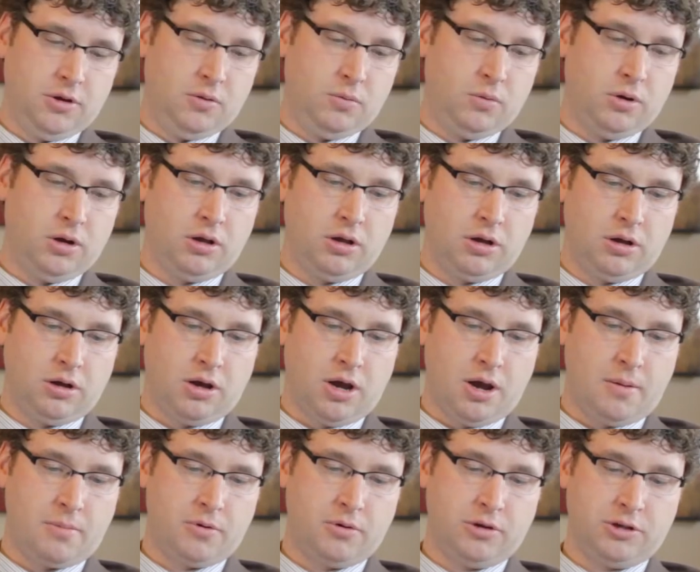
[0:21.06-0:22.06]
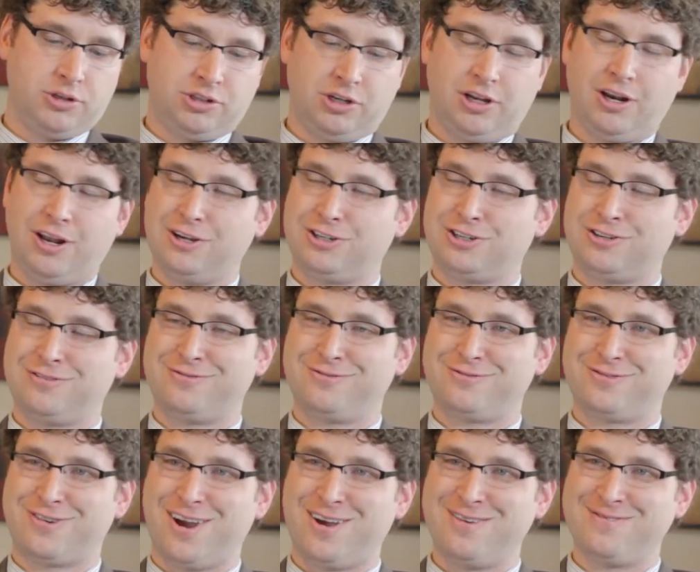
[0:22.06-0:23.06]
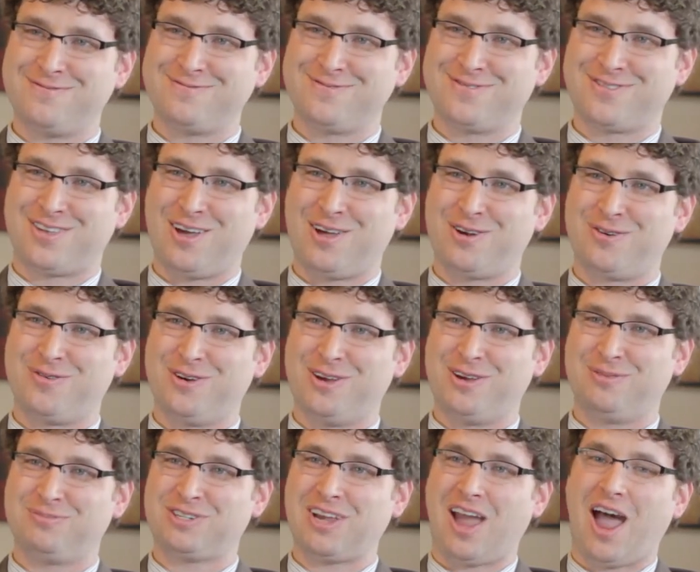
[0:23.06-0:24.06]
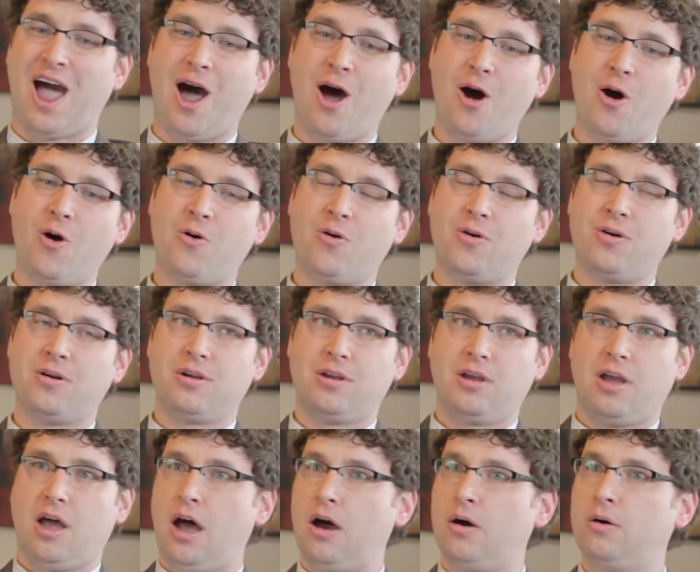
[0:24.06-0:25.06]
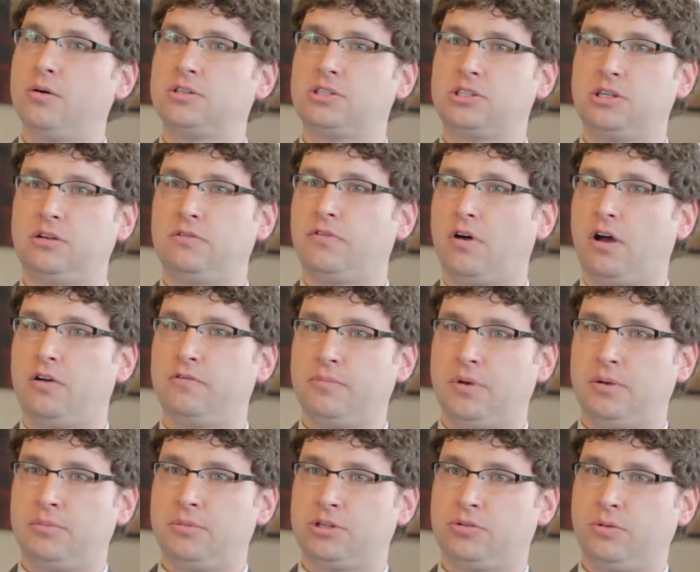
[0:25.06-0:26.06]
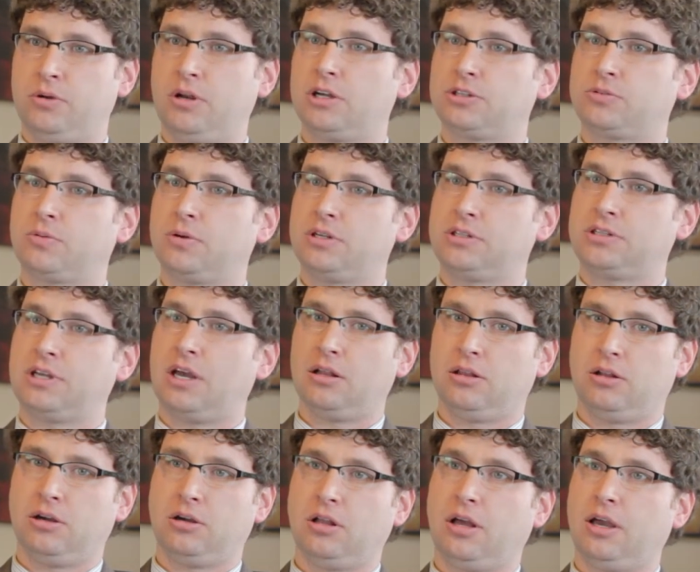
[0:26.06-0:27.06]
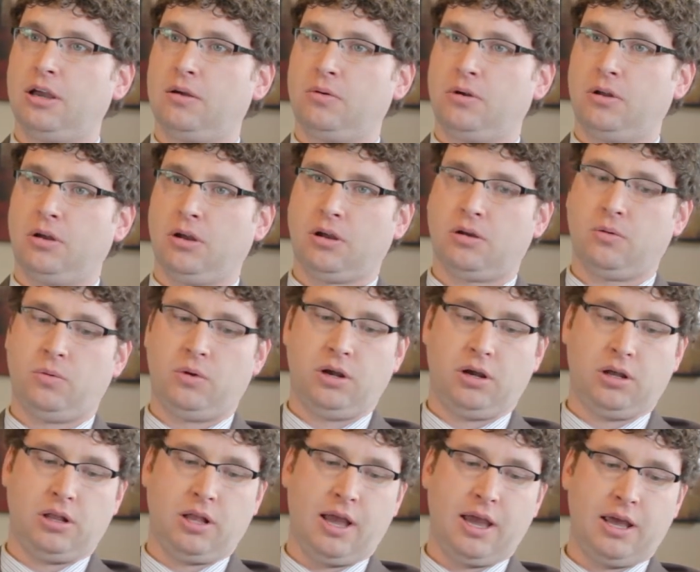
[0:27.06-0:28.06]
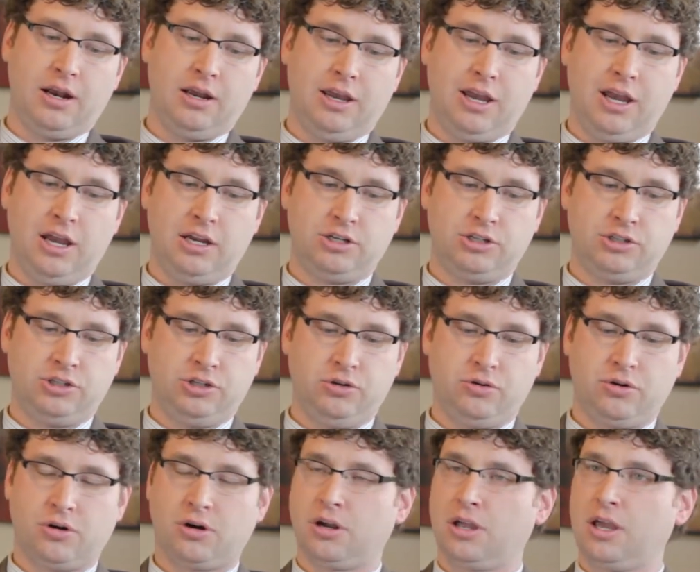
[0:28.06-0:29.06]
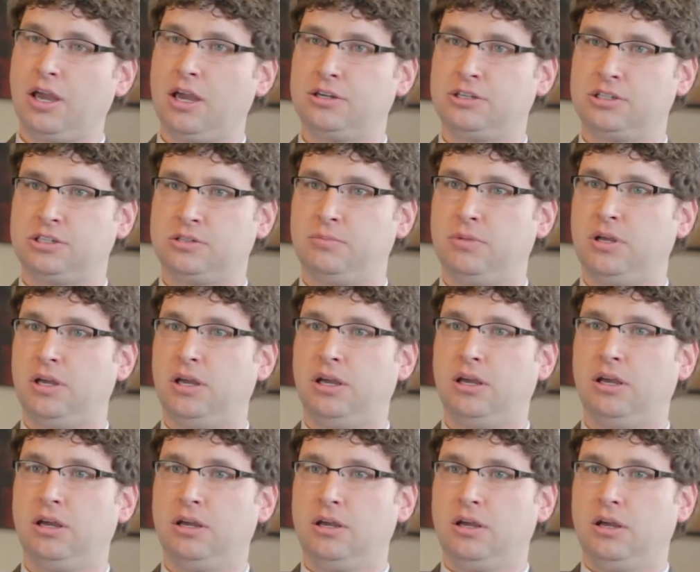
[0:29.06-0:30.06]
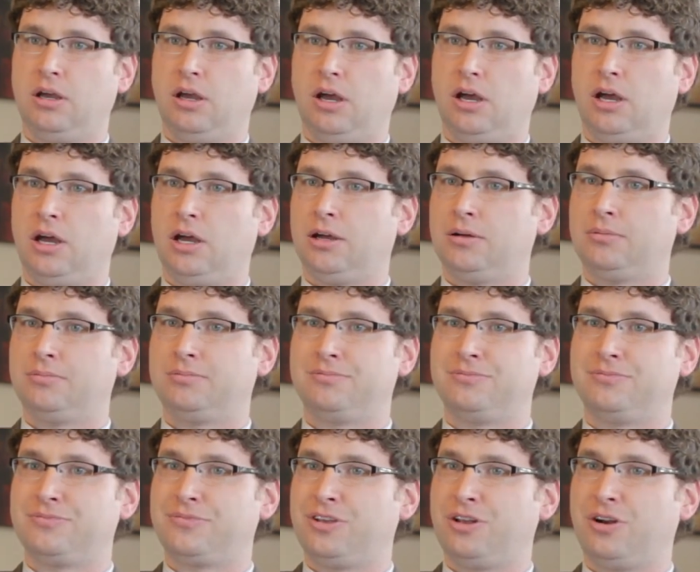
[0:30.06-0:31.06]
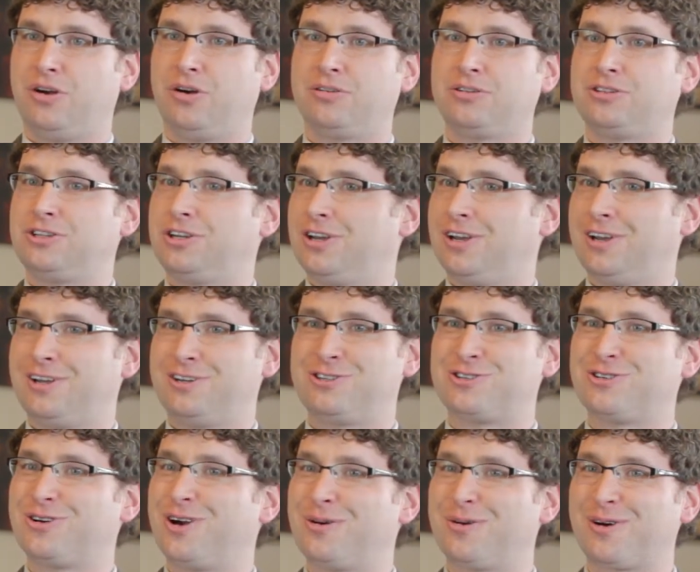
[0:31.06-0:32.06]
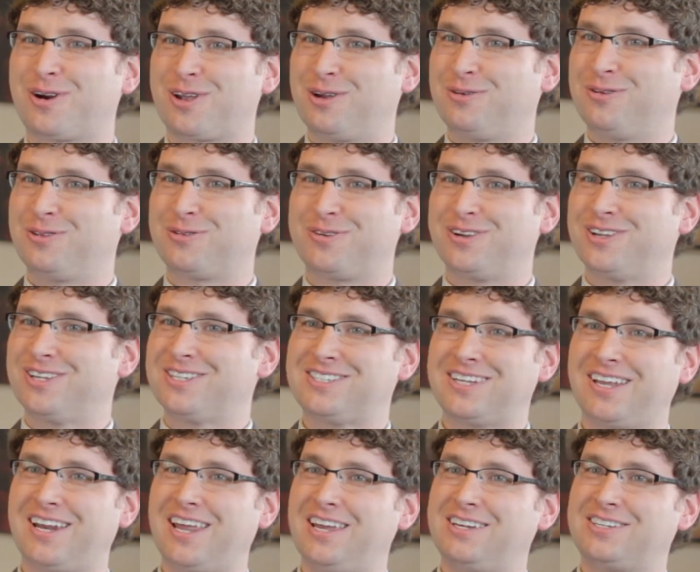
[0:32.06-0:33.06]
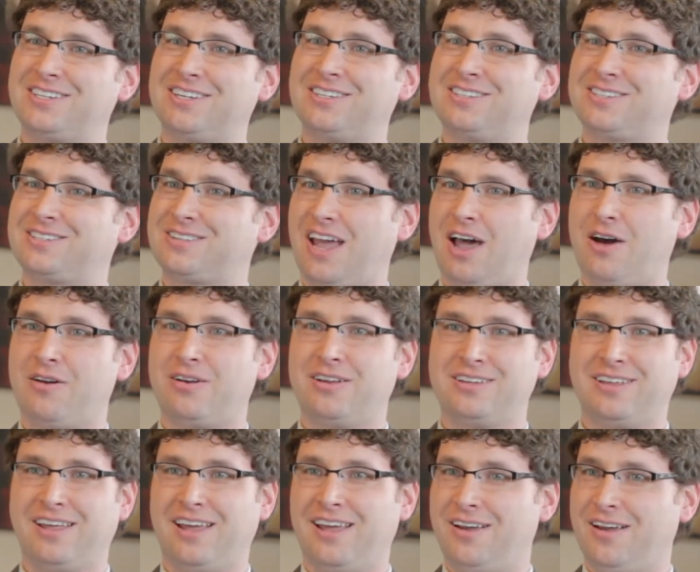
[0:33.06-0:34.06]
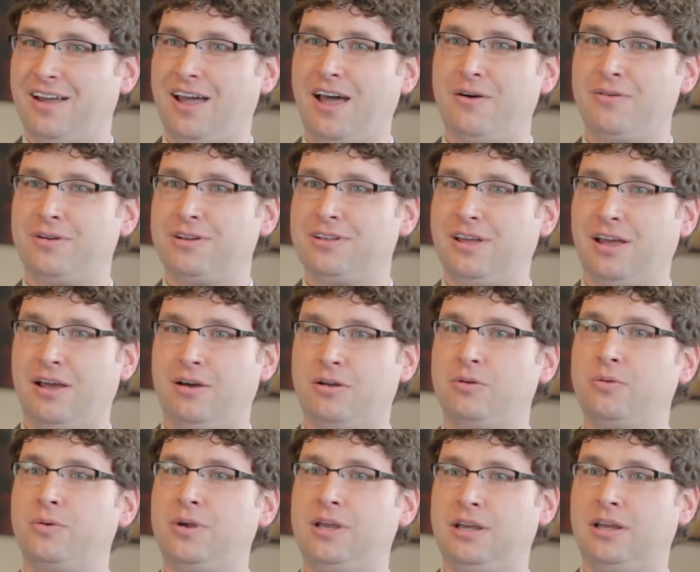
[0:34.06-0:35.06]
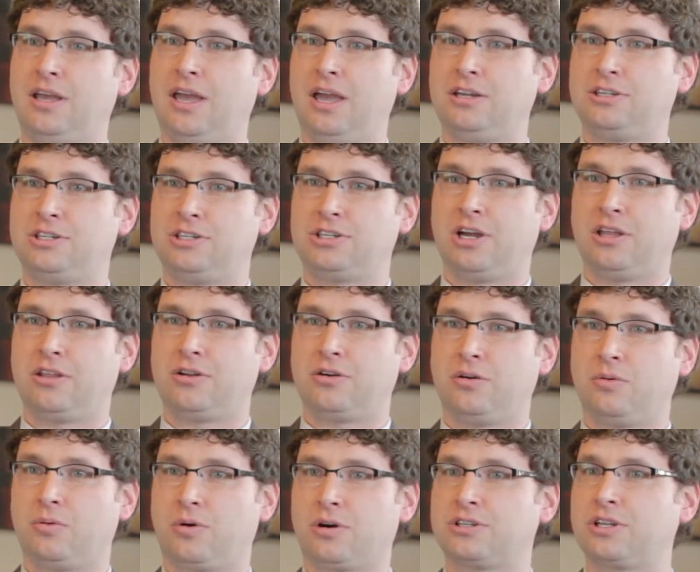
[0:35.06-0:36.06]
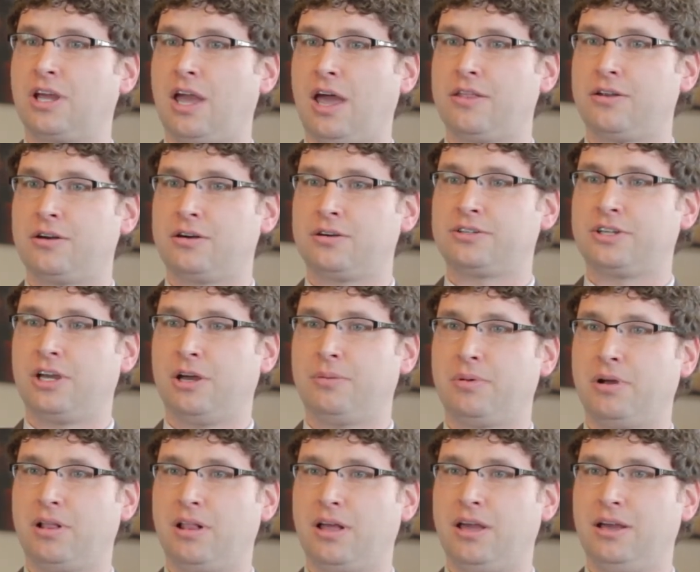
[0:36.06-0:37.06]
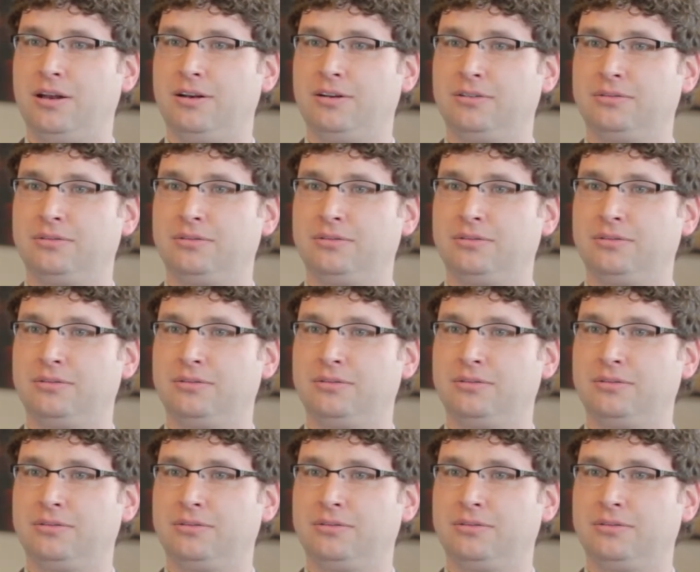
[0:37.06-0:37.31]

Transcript: Well, I'm a real estate agent, right? With yes. Keller Williams. How how is the involvement between us? What does that look like when a when a client engages you or engages me? Um, you know, do you enjoy working with real estate agents? How do how do, how do we engage each other and work together to help the client?